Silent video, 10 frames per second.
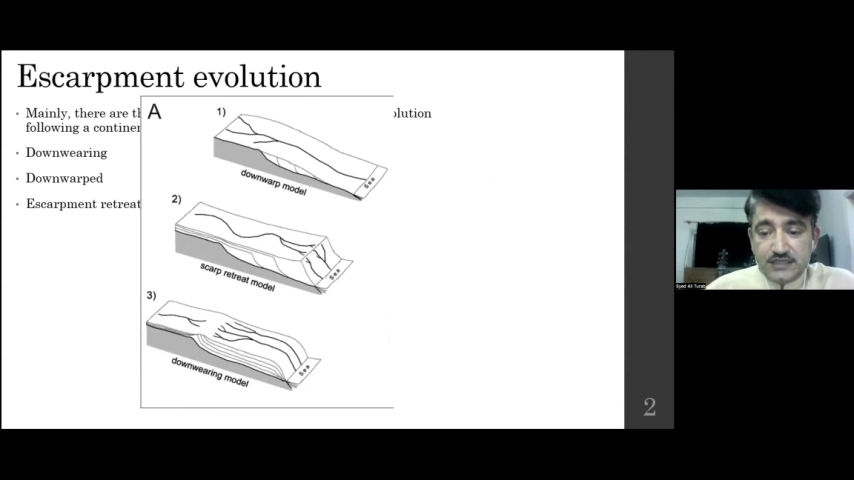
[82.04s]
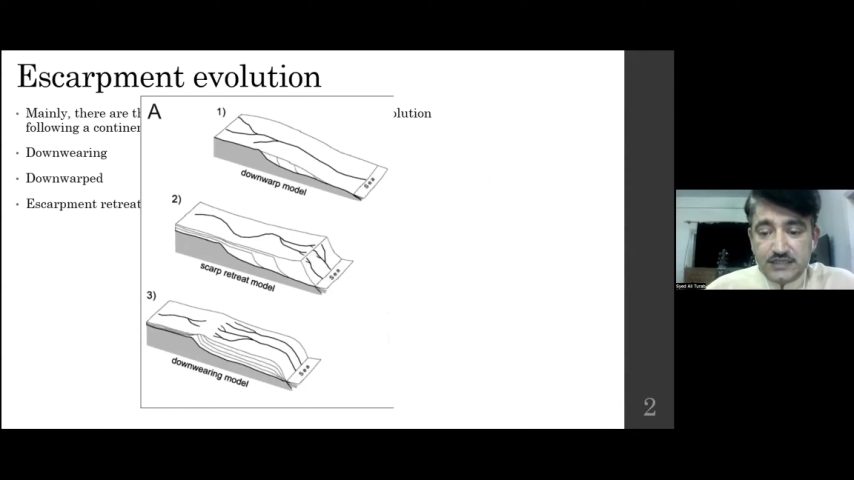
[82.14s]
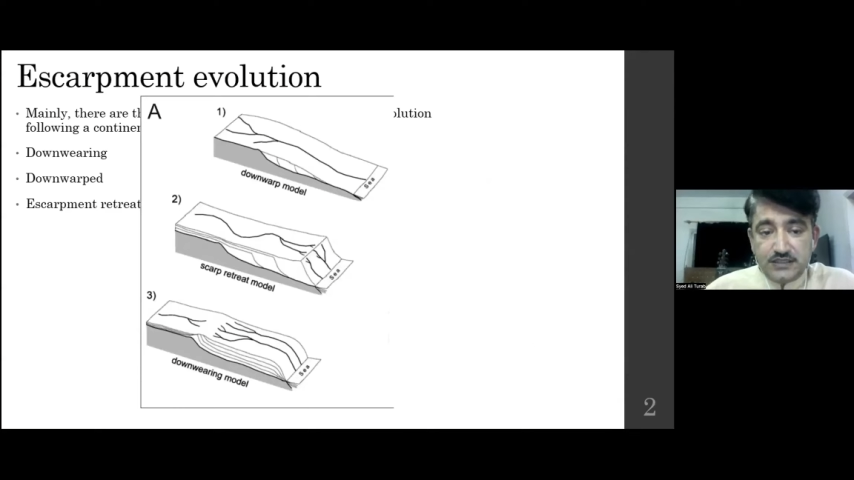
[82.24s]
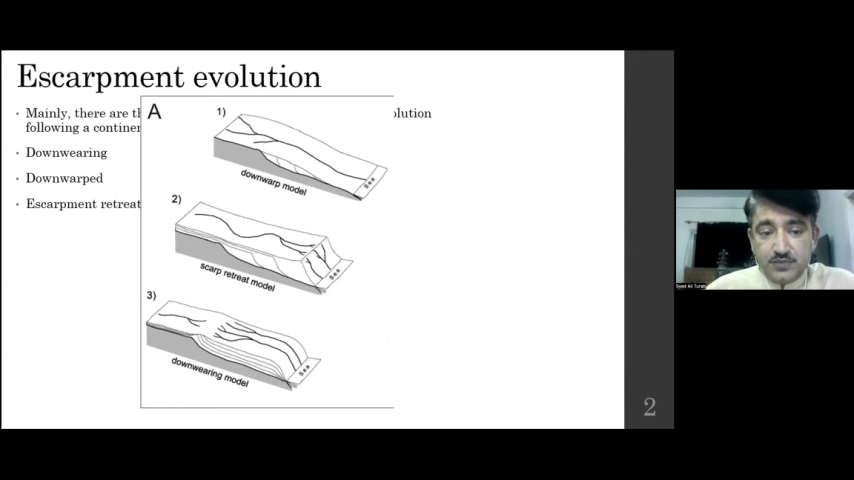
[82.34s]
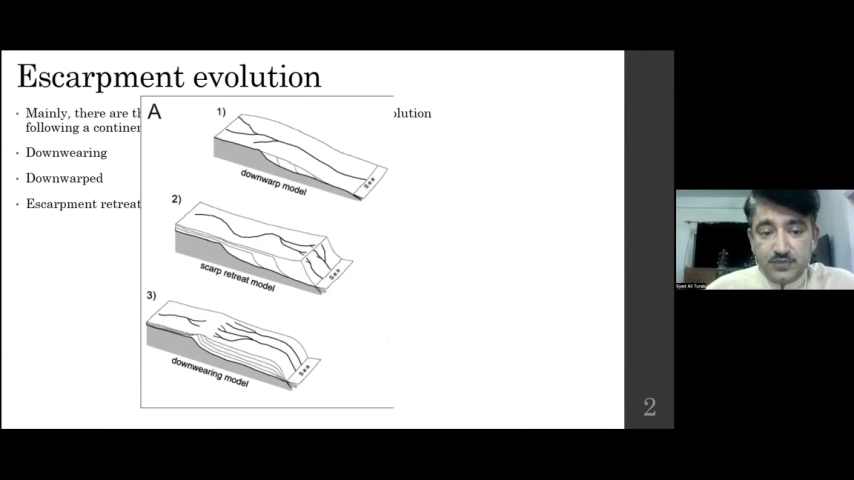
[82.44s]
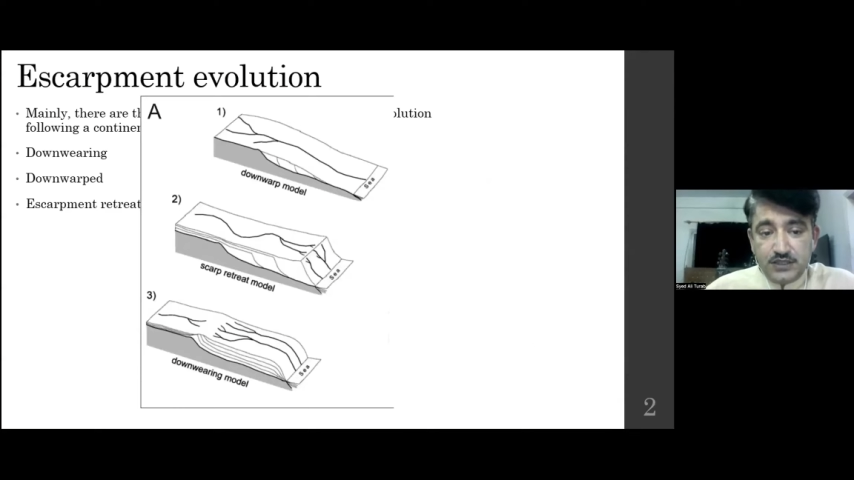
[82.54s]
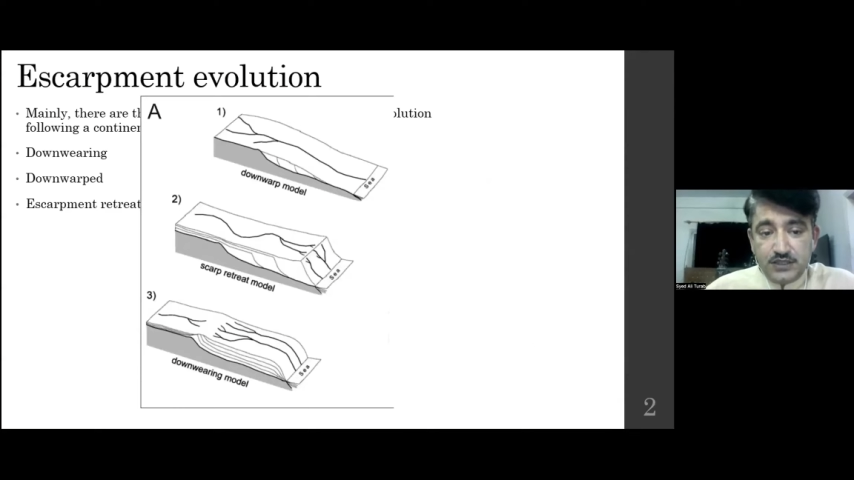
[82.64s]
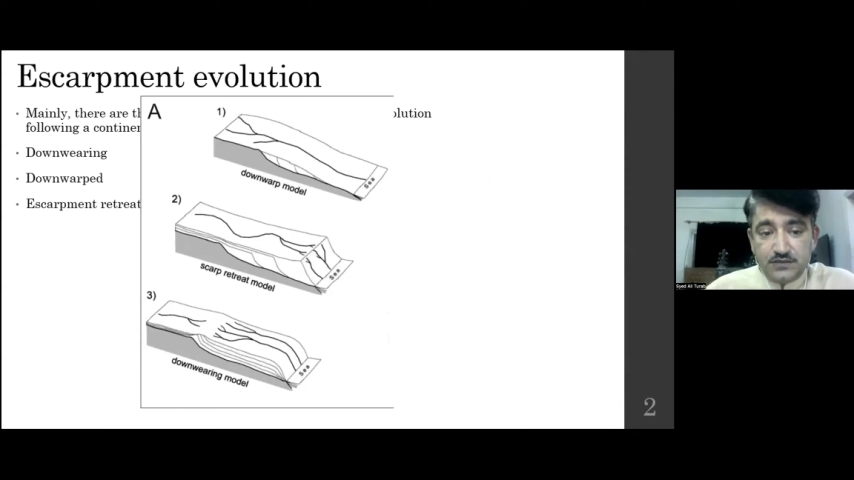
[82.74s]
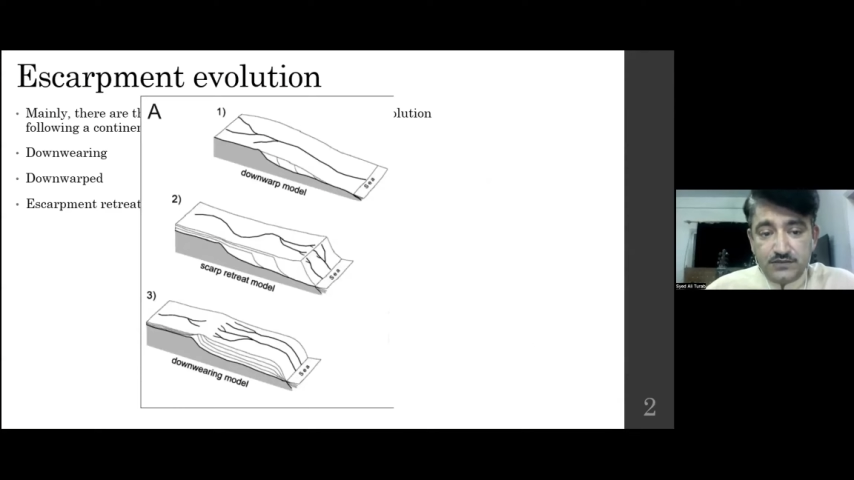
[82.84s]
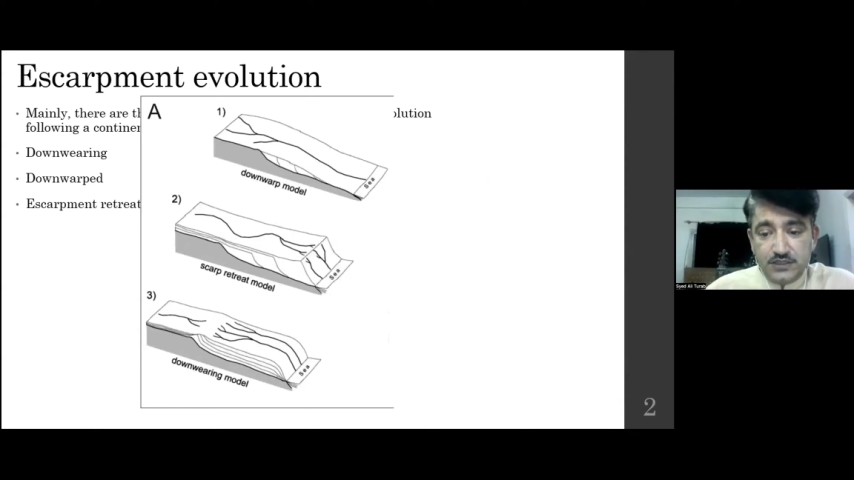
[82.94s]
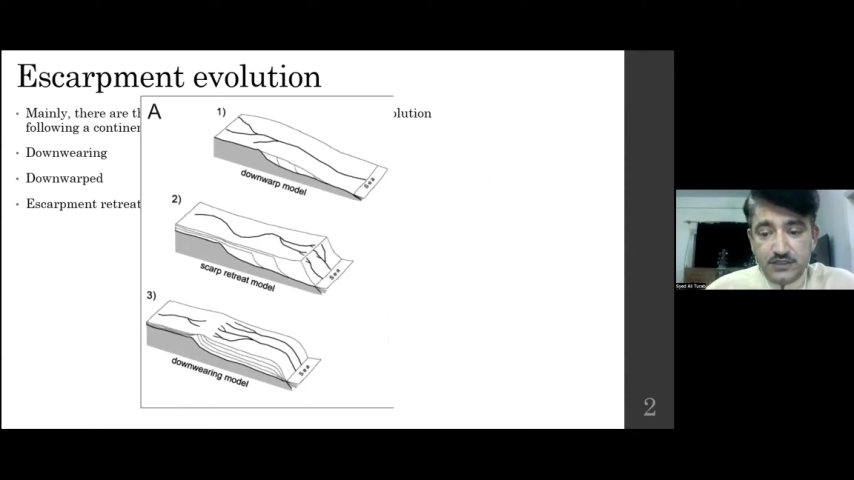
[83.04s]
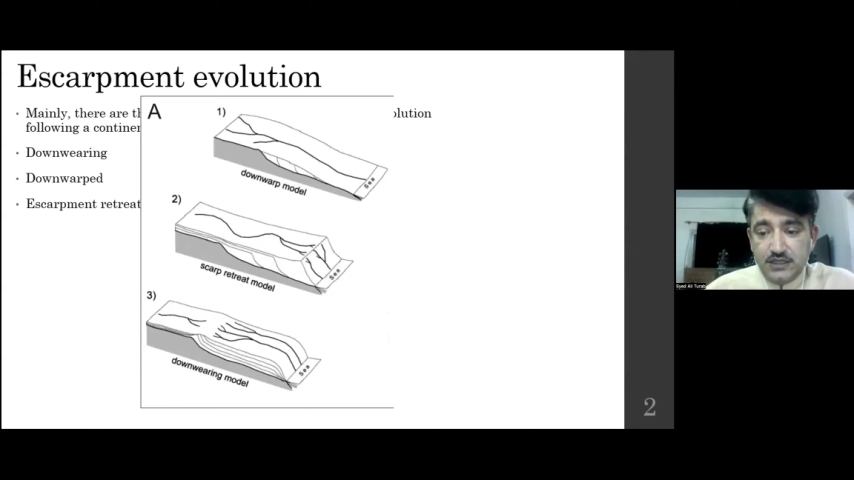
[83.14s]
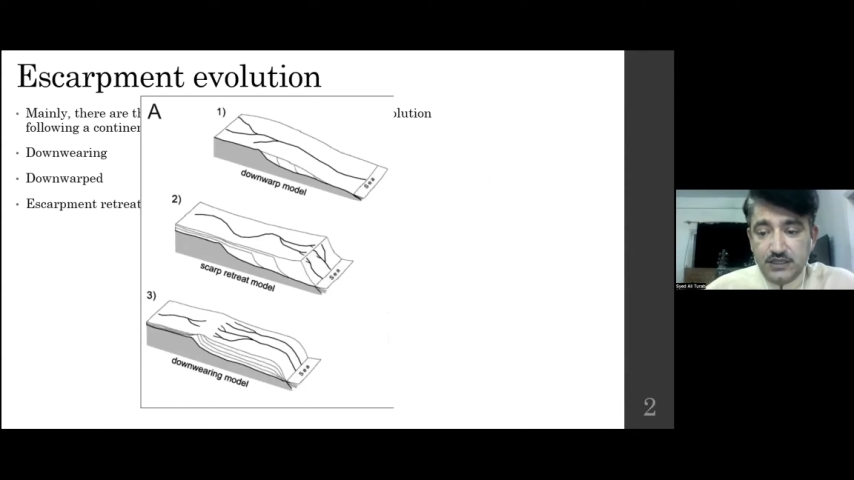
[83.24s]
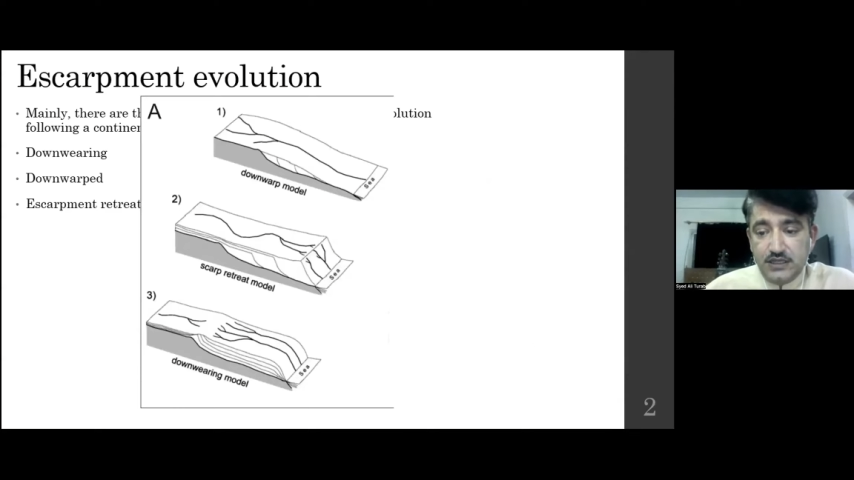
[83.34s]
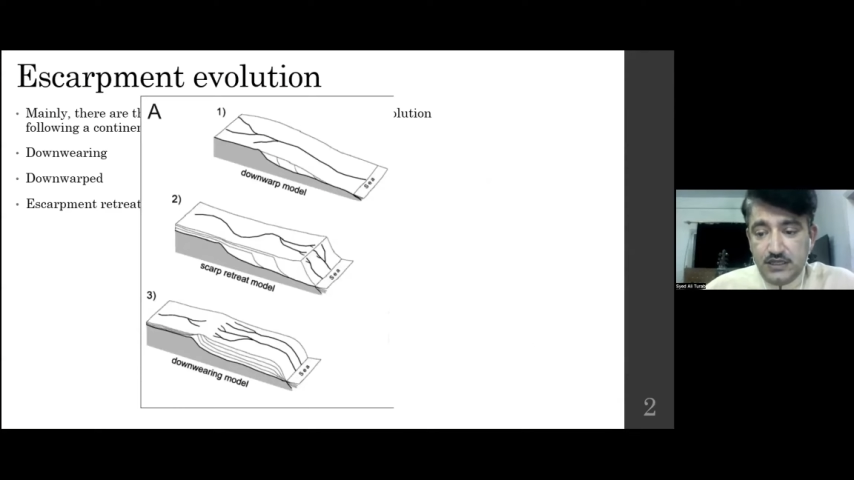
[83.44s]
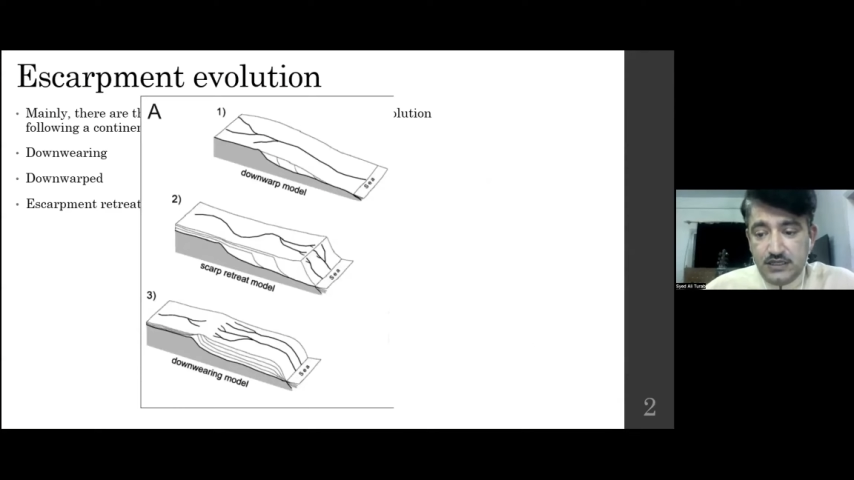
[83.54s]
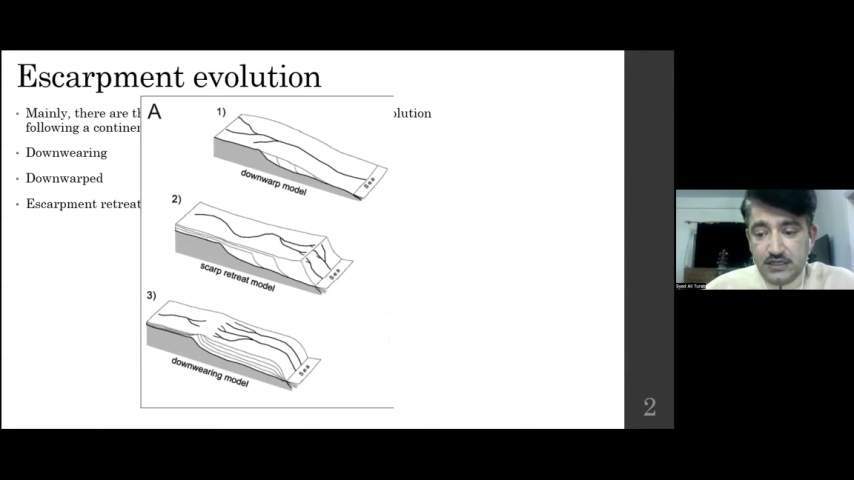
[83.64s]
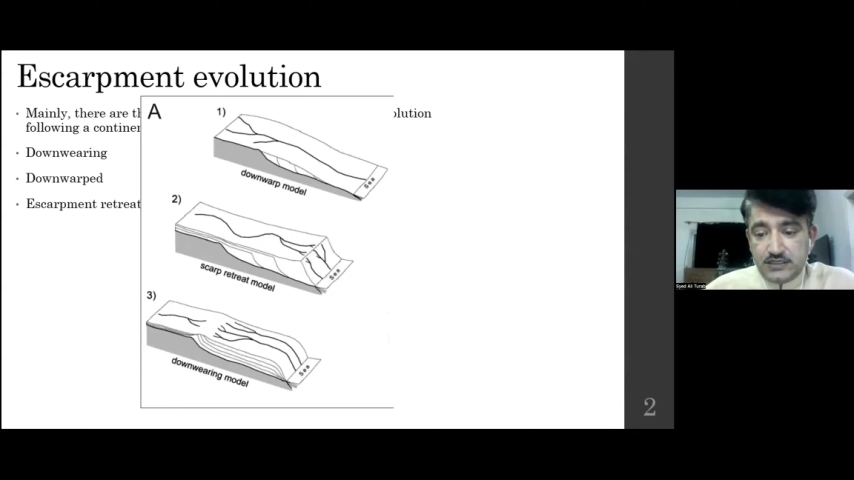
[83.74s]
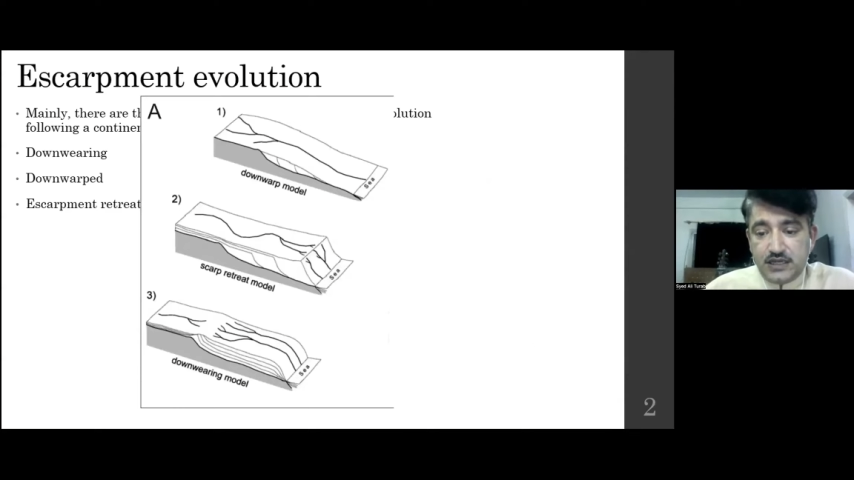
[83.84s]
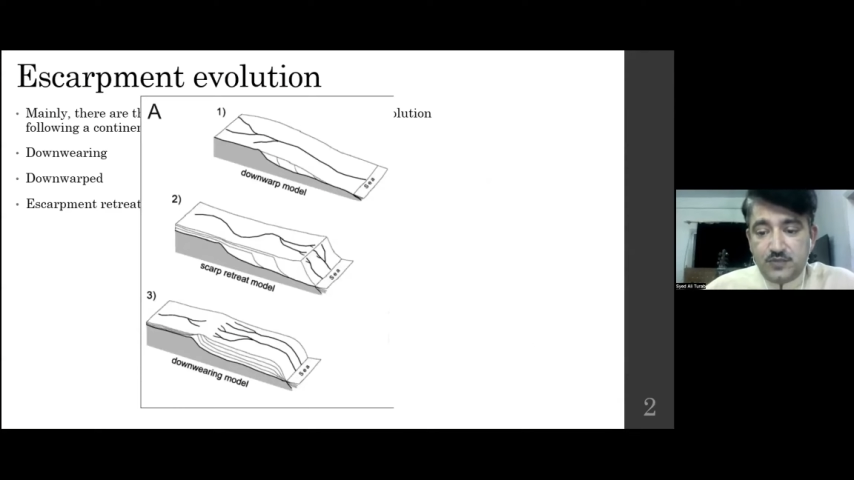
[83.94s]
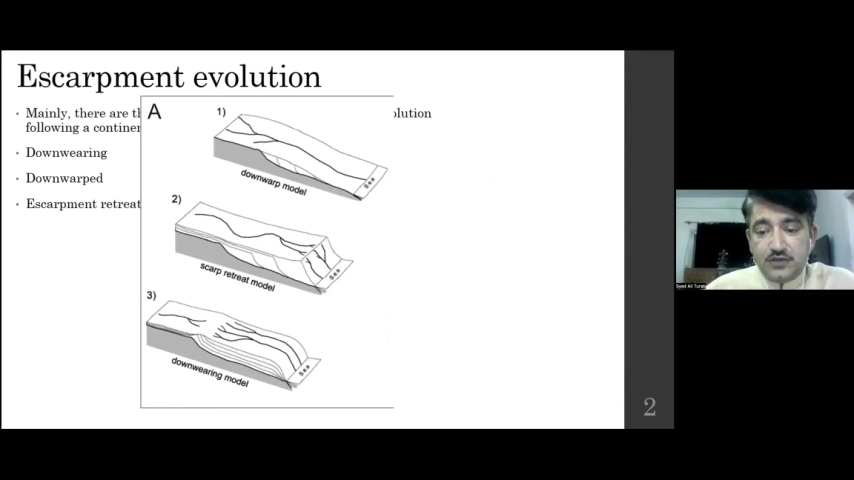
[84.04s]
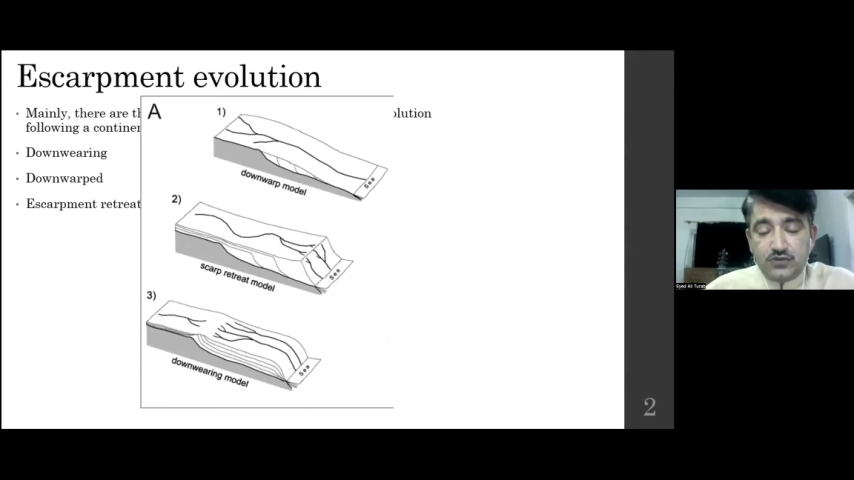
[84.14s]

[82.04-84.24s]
at the base of the escarpment